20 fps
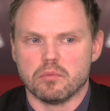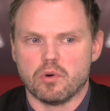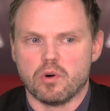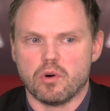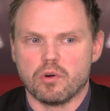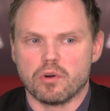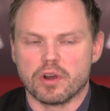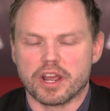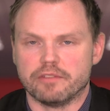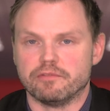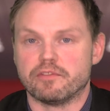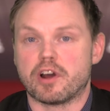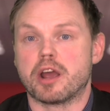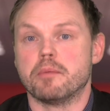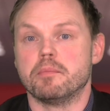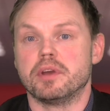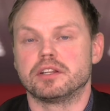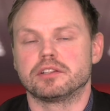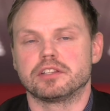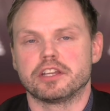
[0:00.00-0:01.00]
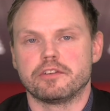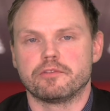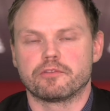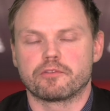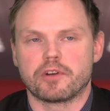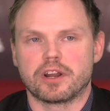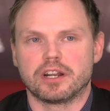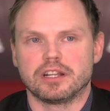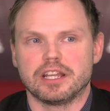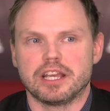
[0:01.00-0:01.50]
more environmentally
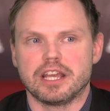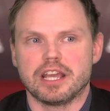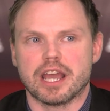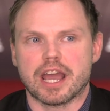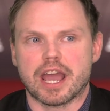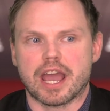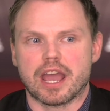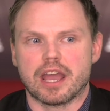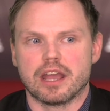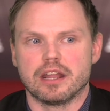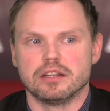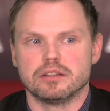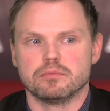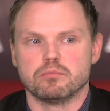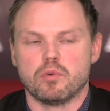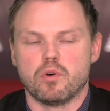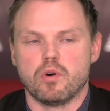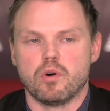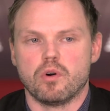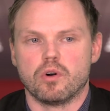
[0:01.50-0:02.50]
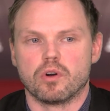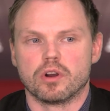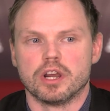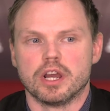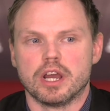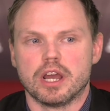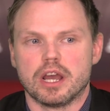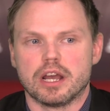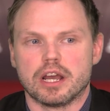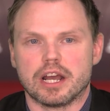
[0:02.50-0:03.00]
friendly and more
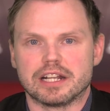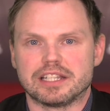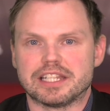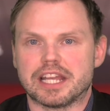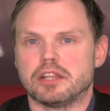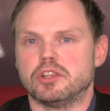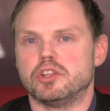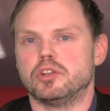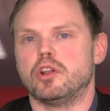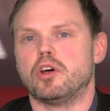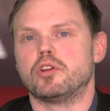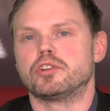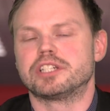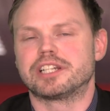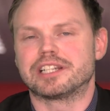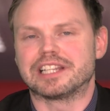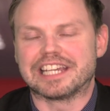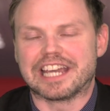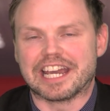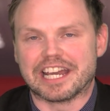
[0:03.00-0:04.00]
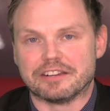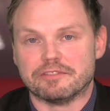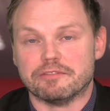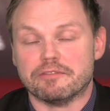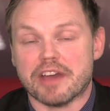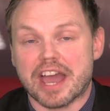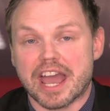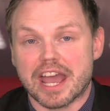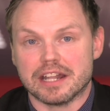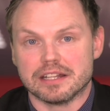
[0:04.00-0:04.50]
technologically
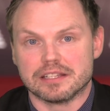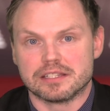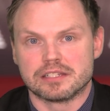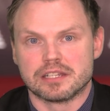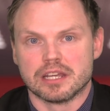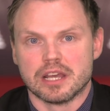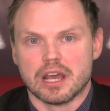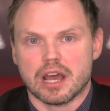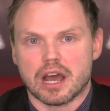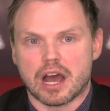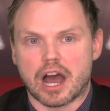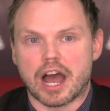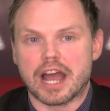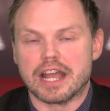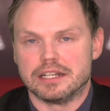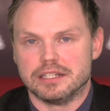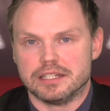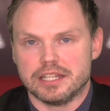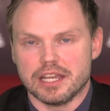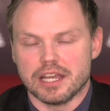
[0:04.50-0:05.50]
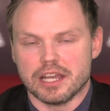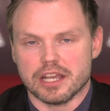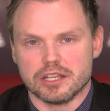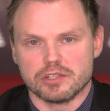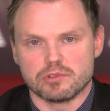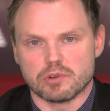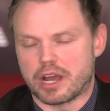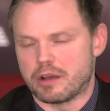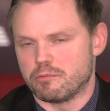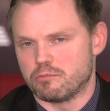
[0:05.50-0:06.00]
advanced
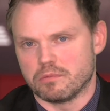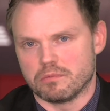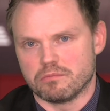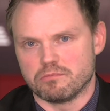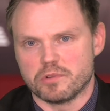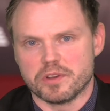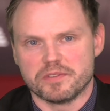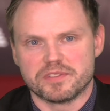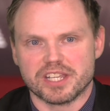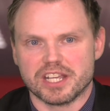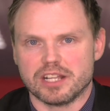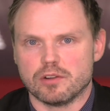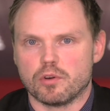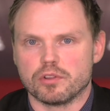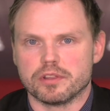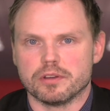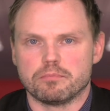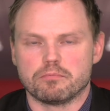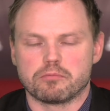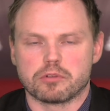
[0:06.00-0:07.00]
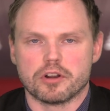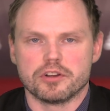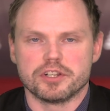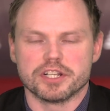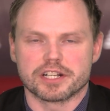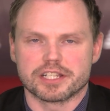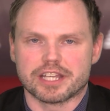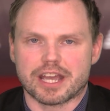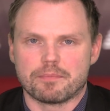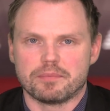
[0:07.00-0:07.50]
ideas. We've seen all the
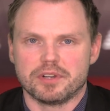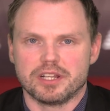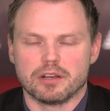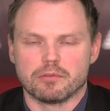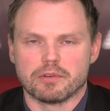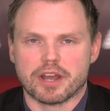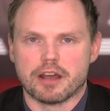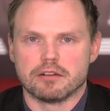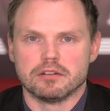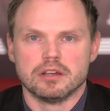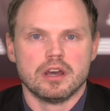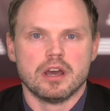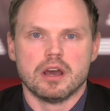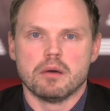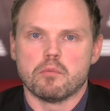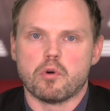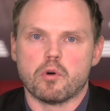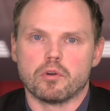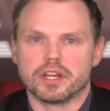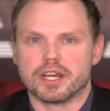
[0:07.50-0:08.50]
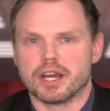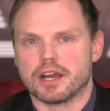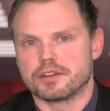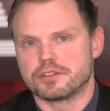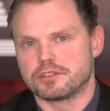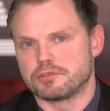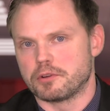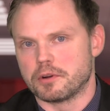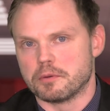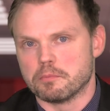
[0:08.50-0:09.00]
projects happening around Port
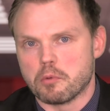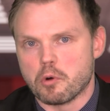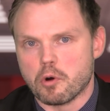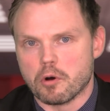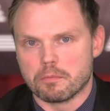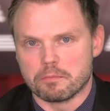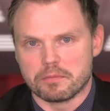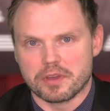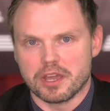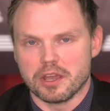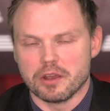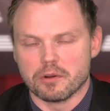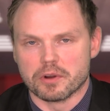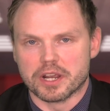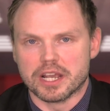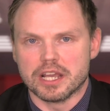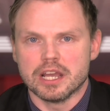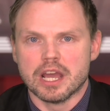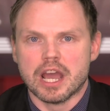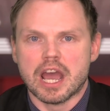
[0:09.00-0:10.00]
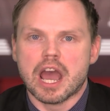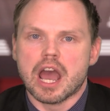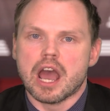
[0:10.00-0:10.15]
Augusta and Port Pirie.